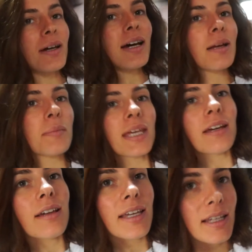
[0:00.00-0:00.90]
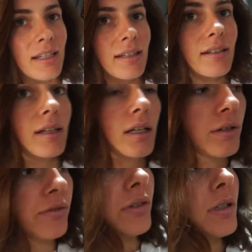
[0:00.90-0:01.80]
I'm here in
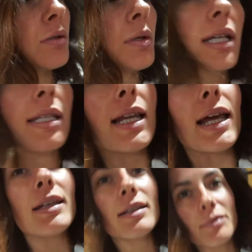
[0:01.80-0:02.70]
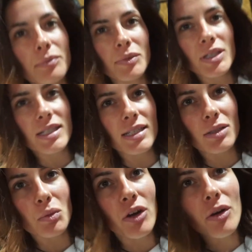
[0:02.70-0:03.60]
Fitness Works today because this
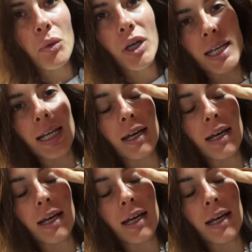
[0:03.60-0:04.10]
is where I'm working